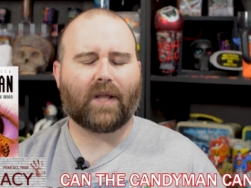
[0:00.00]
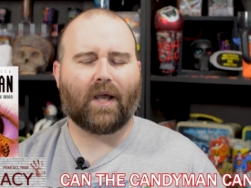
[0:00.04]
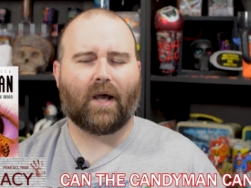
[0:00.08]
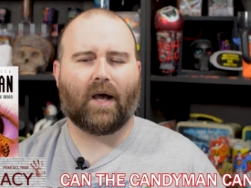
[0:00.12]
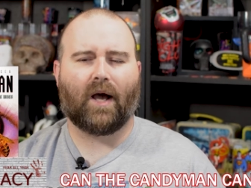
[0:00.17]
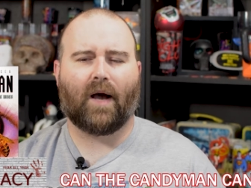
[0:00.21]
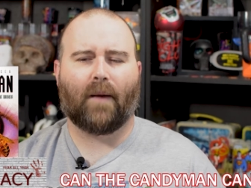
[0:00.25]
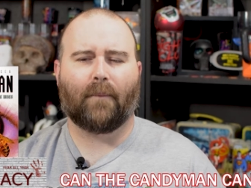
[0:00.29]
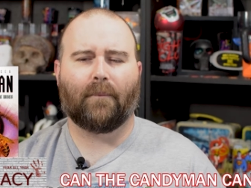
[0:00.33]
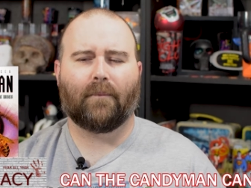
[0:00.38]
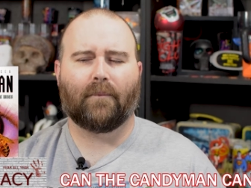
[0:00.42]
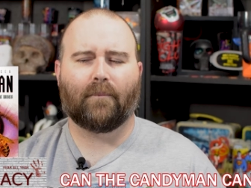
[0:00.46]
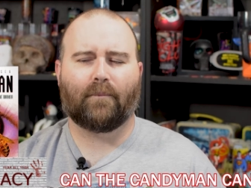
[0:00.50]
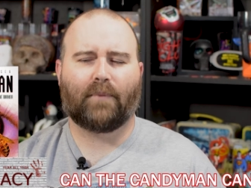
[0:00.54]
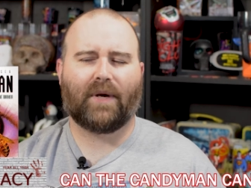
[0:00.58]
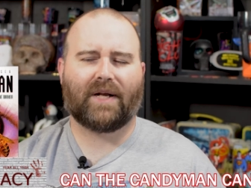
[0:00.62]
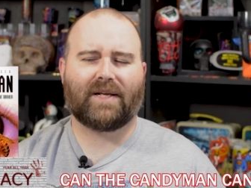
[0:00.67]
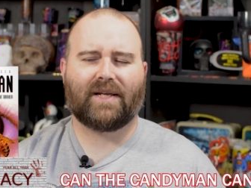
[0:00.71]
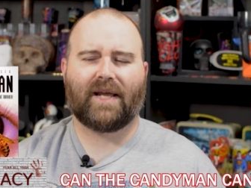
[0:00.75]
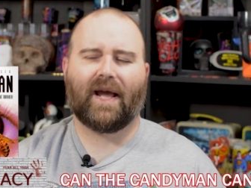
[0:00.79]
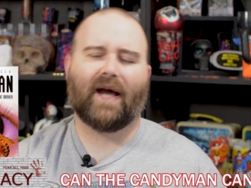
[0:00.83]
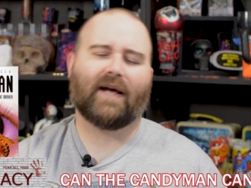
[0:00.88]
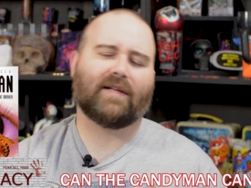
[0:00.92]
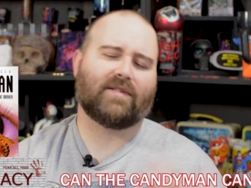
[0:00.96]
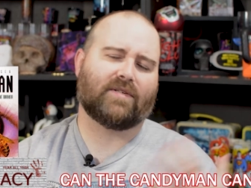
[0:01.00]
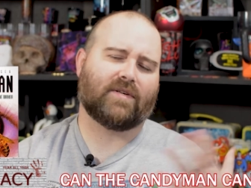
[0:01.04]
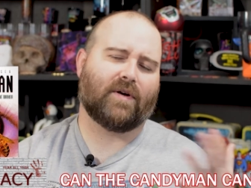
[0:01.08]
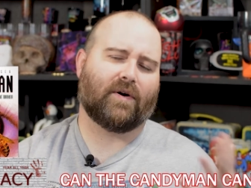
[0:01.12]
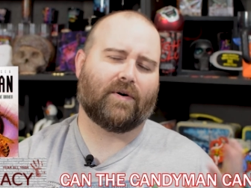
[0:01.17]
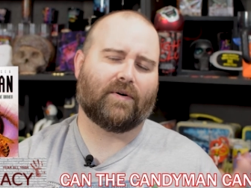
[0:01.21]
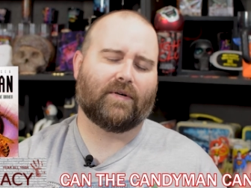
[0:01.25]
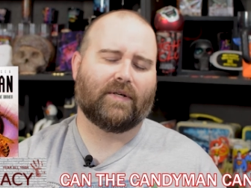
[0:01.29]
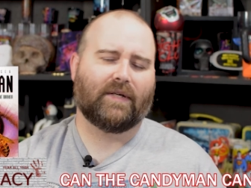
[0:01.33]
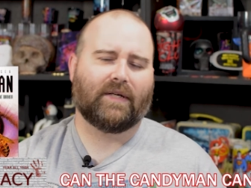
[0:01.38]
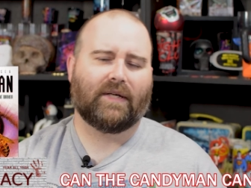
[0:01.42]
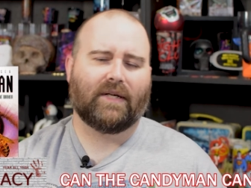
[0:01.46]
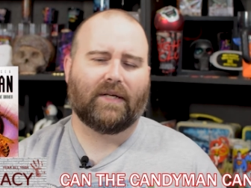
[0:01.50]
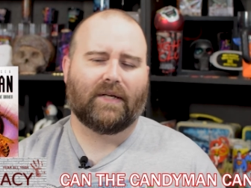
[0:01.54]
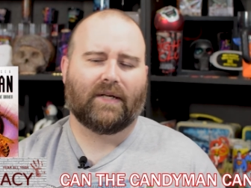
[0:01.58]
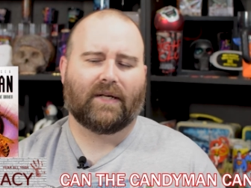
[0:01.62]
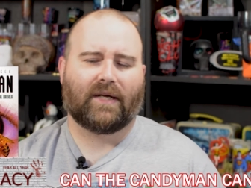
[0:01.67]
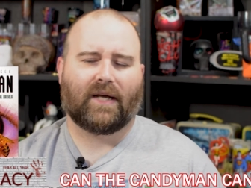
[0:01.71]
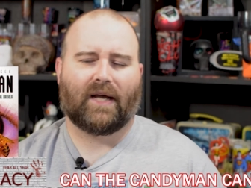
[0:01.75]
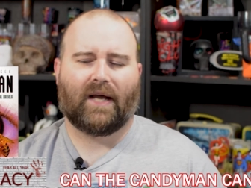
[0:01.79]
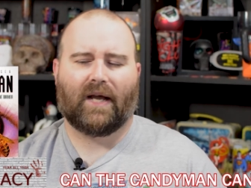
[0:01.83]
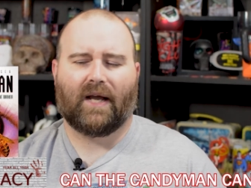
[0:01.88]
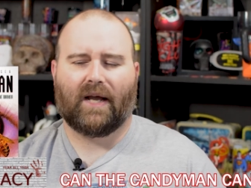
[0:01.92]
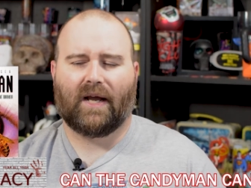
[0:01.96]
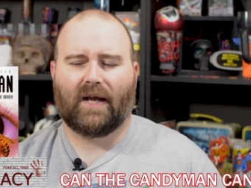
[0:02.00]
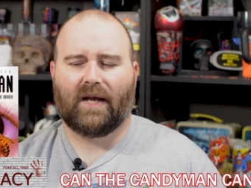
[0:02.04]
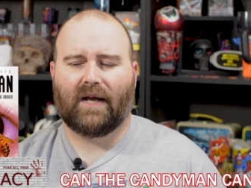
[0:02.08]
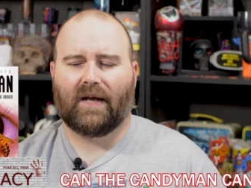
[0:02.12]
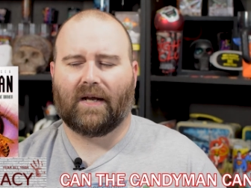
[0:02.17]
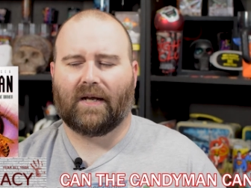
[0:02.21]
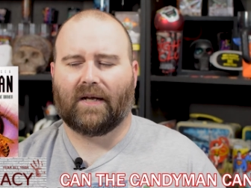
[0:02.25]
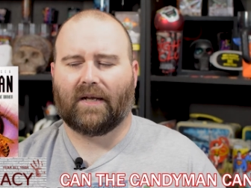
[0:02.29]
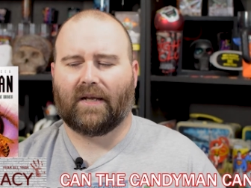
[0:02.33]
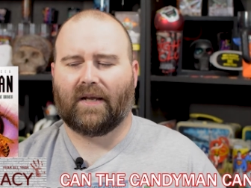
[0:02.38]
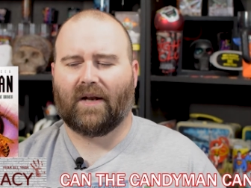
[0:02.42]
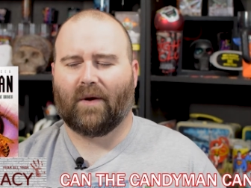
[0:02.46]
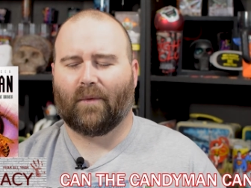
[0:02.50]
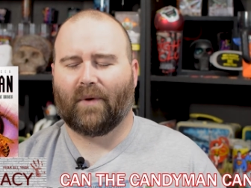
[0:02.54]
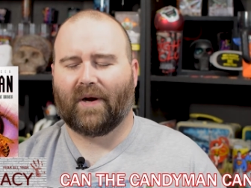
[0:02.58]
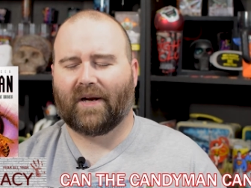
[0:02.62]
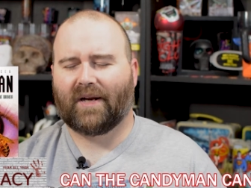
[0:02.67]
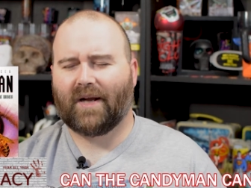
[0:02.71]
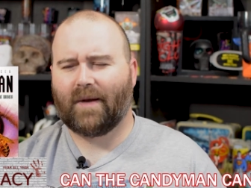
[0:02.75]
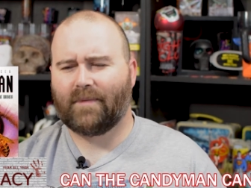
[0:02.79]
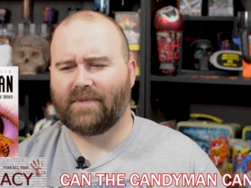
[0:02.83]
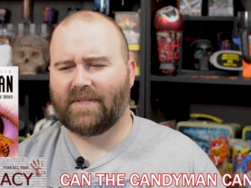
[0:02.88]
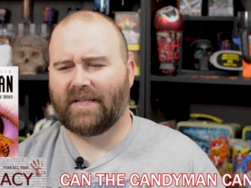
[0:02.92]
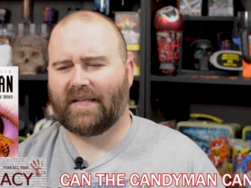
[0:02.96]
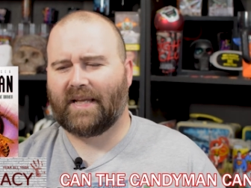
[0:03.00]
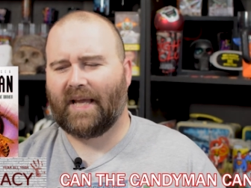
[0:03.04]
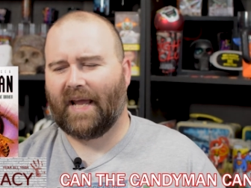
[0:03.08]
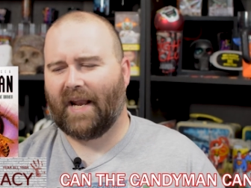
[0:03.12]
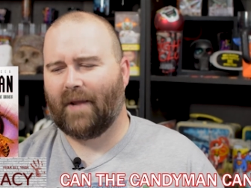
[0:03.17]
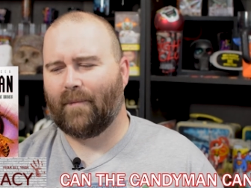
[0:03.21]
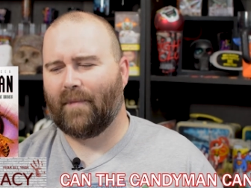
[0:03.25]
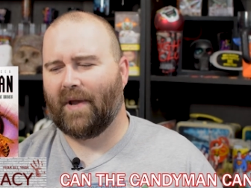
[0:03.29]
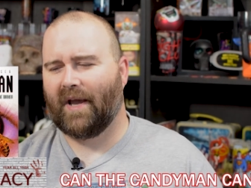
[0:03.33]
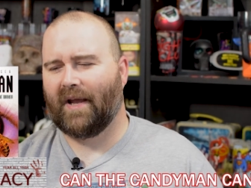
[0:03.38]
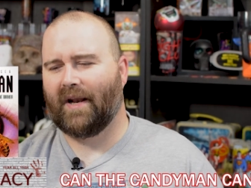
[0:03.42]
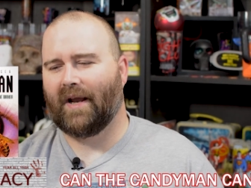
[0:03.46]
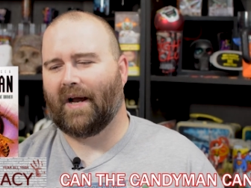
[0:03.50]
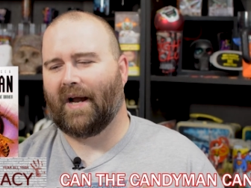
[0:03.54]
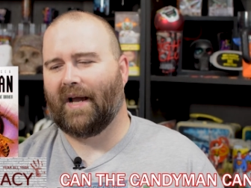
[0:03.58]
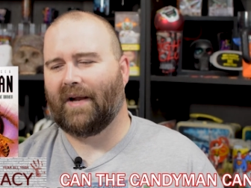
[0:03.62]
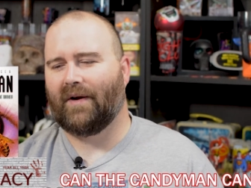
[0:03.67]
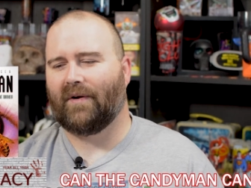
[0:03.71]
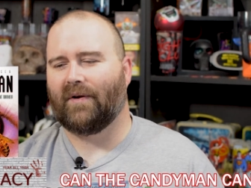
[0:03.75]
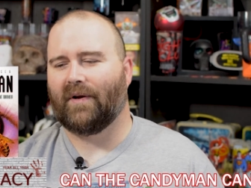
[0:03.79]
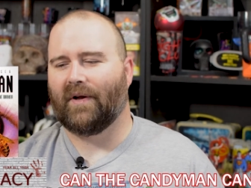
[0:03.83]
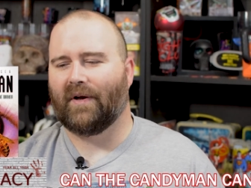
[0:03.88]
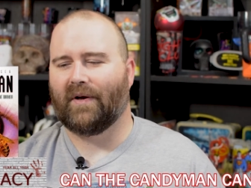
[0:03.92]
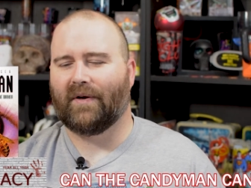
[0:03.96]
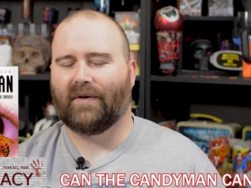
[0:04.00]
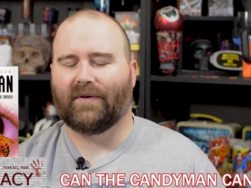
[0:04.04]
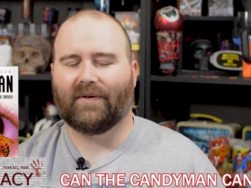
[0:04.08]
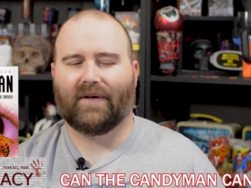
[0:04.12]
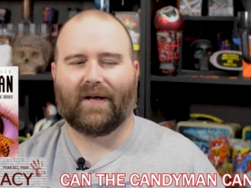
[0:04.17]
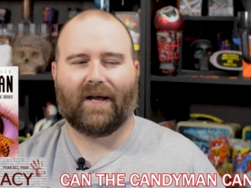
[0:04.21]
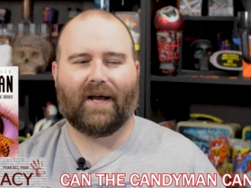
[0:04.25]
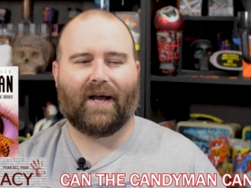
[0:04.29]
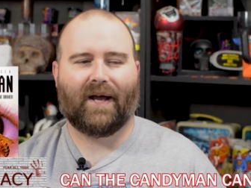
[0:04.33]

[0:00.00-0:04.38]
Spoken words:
But yeah, so when it comes to Candyman, I don't know.